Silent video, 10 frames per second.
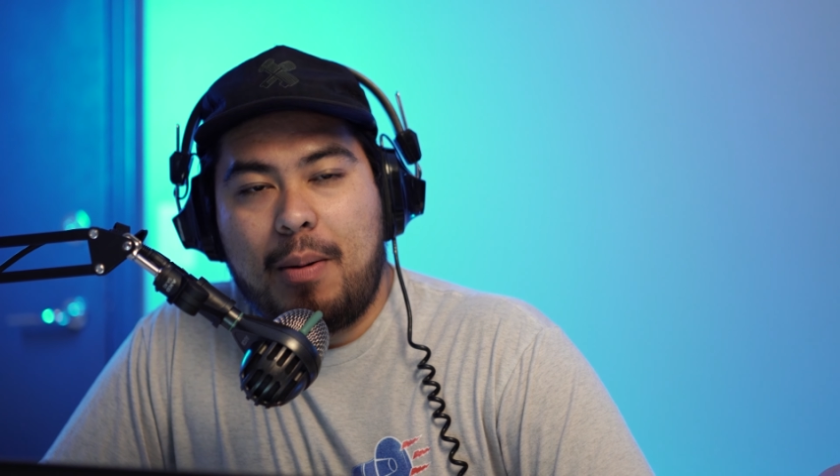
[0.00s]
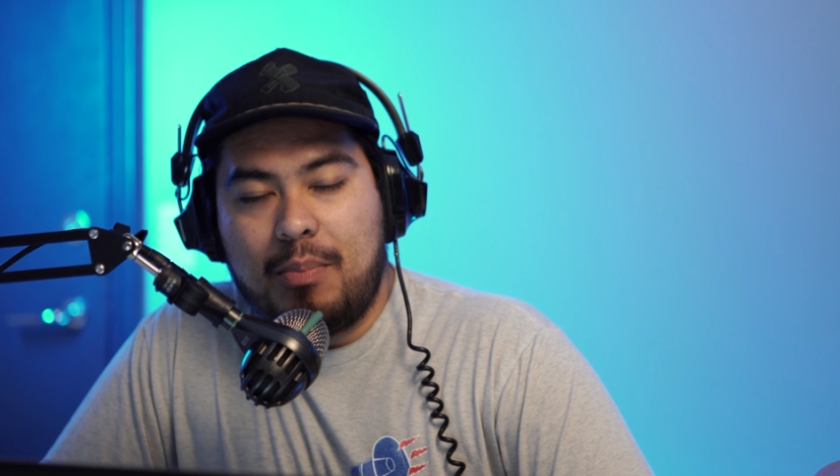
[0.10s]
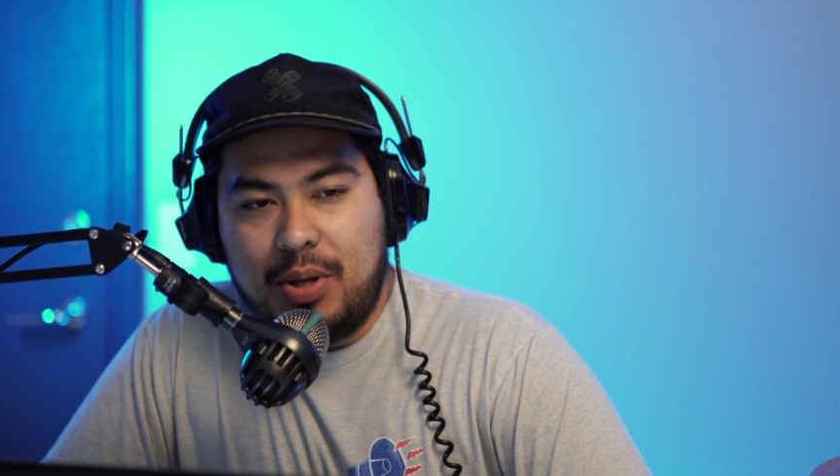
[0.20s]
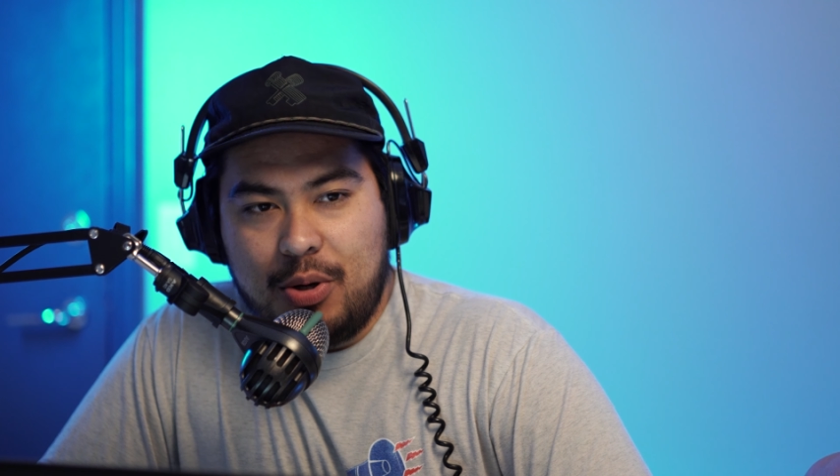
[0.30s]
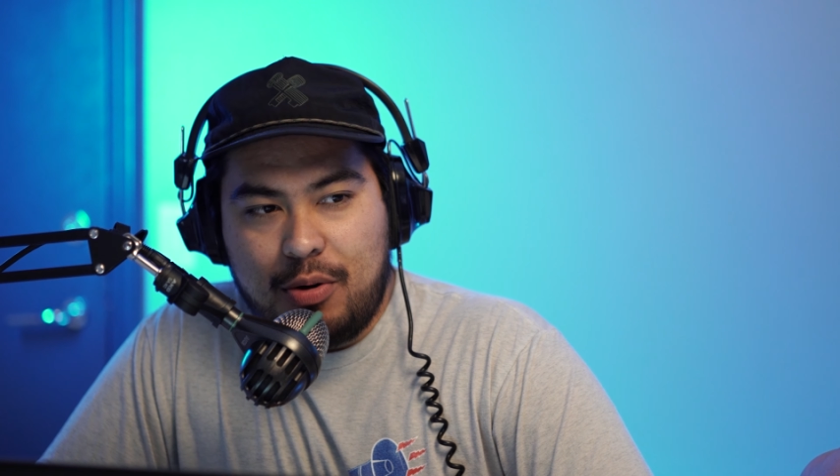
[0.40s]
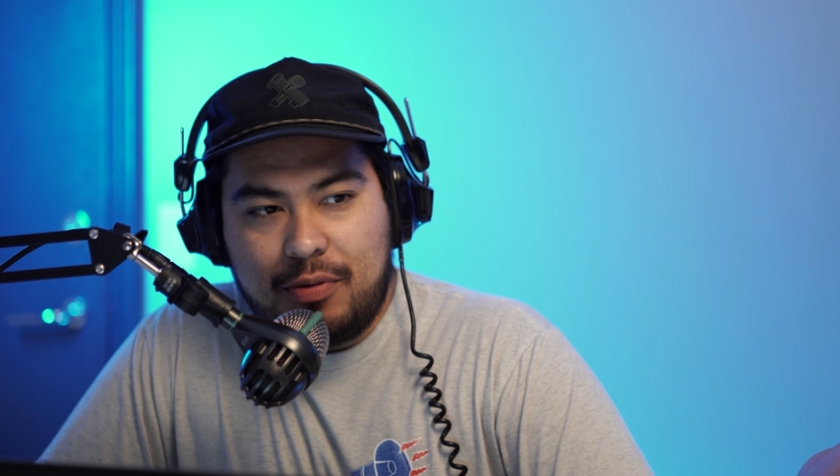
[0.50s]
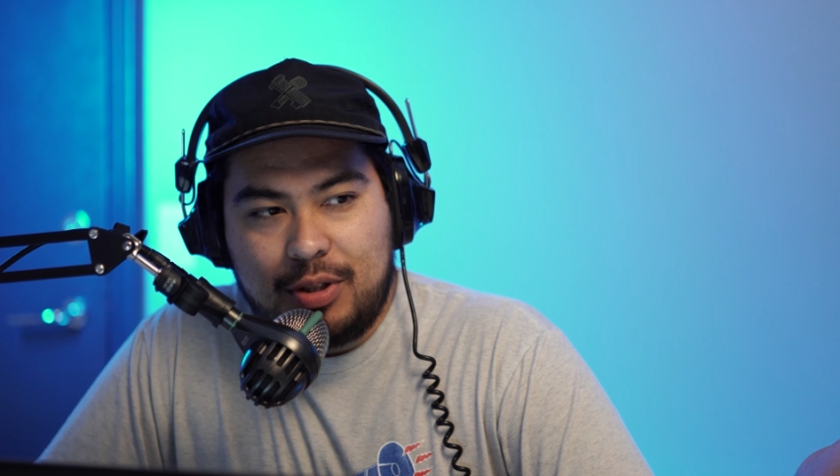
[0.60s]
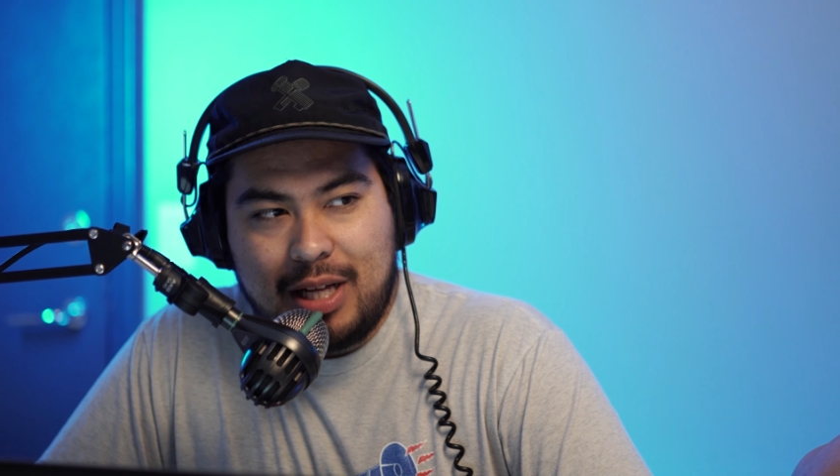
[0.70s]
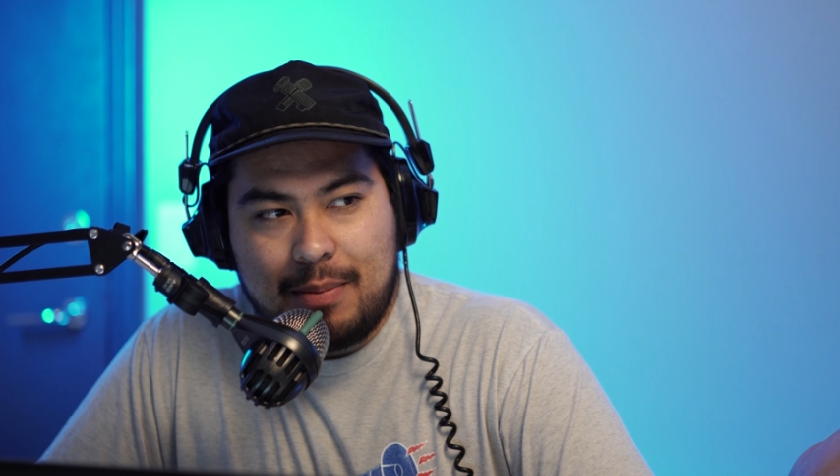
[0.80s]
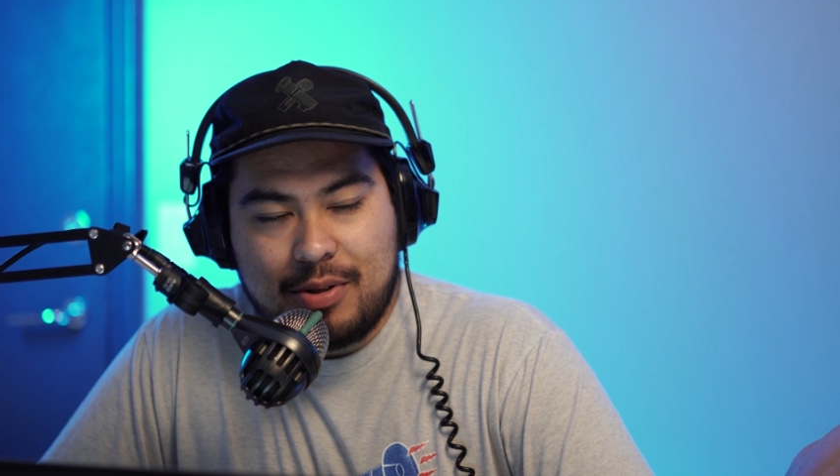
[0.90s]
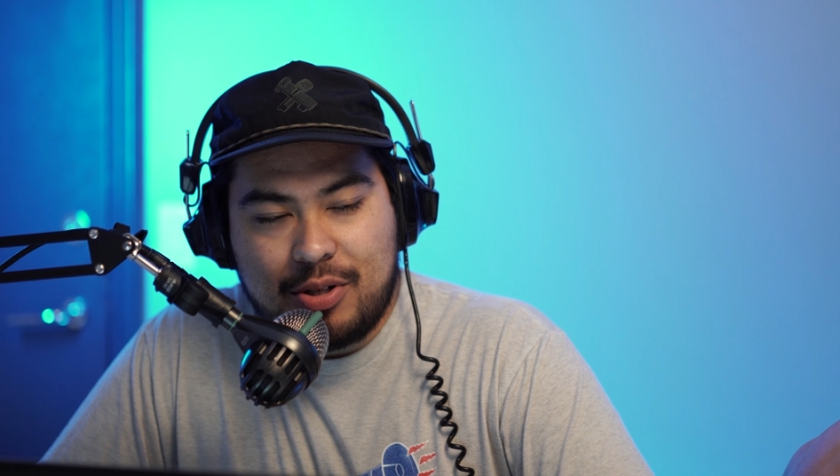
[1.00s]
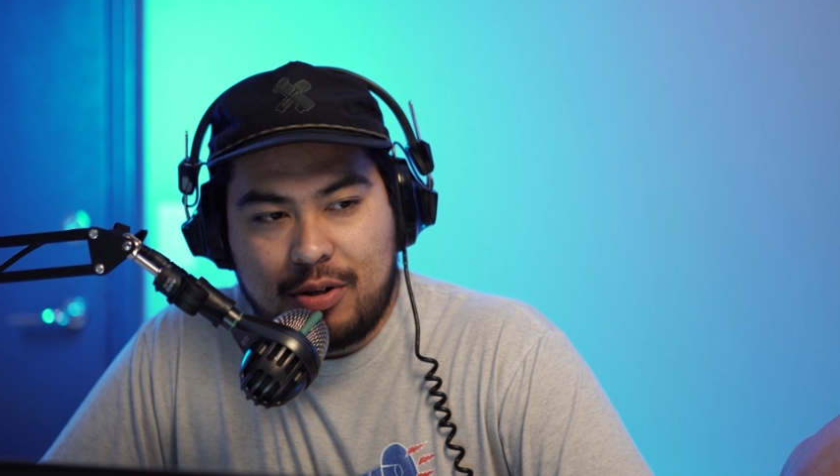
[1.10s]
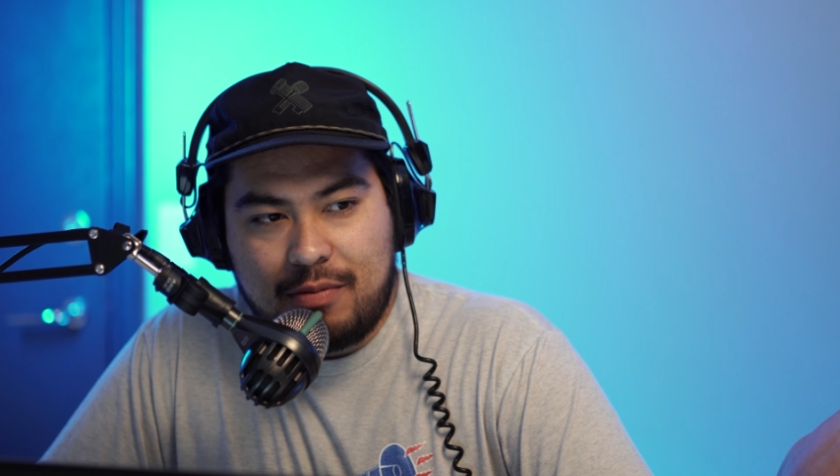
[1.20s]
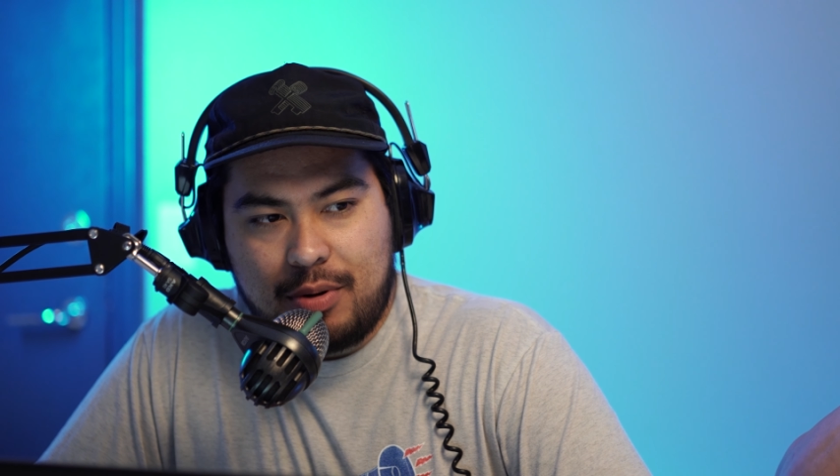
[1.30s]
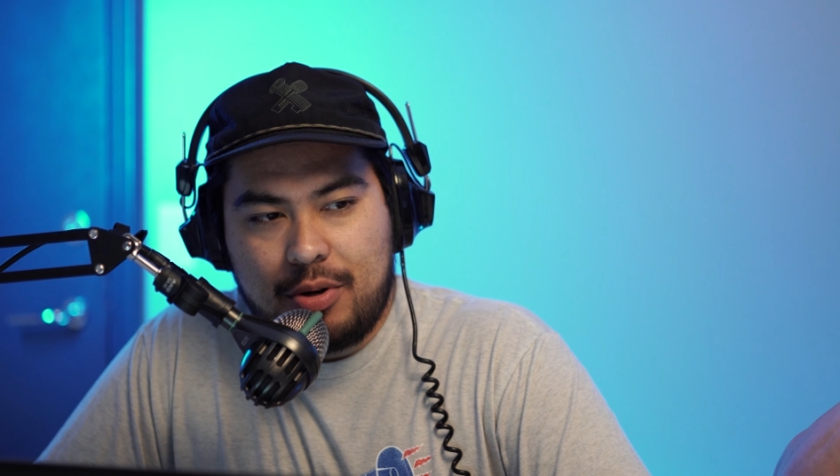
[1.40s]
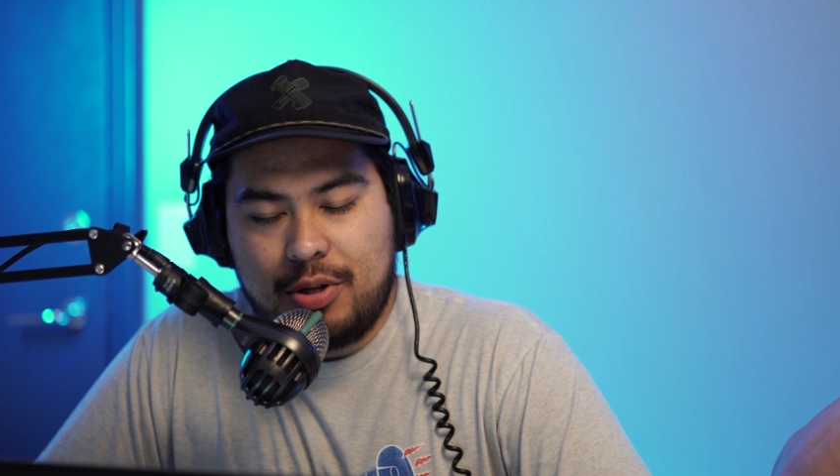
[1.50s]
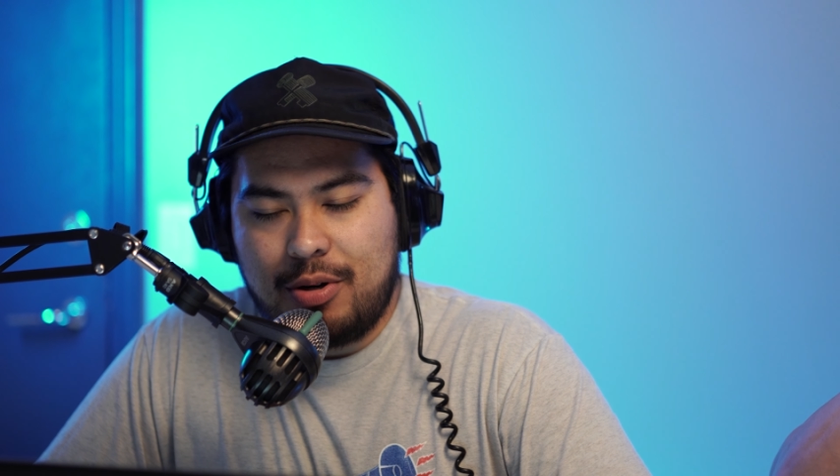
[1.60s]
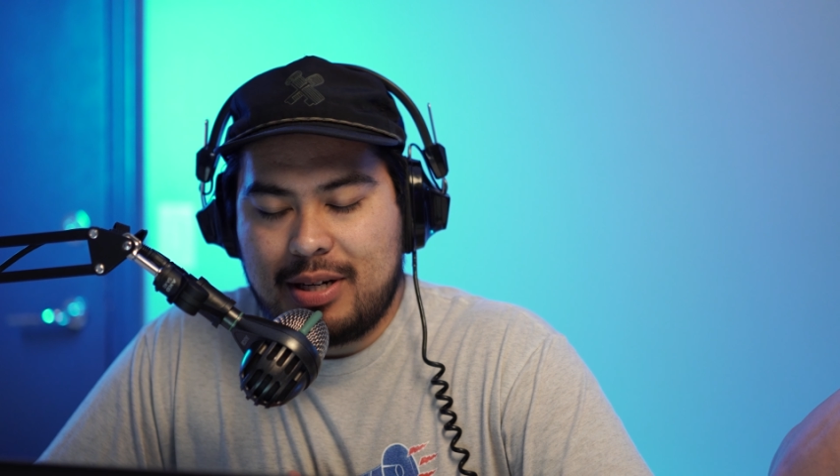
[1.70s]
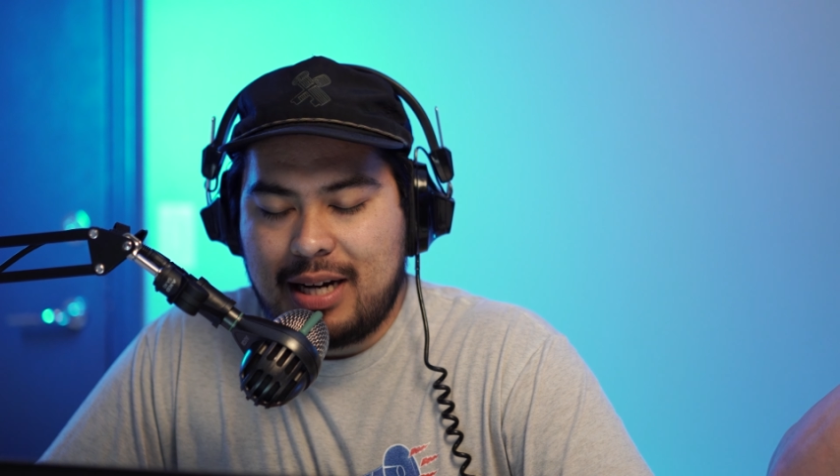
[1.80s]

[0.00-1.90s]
beautiful episode of Bro Duder.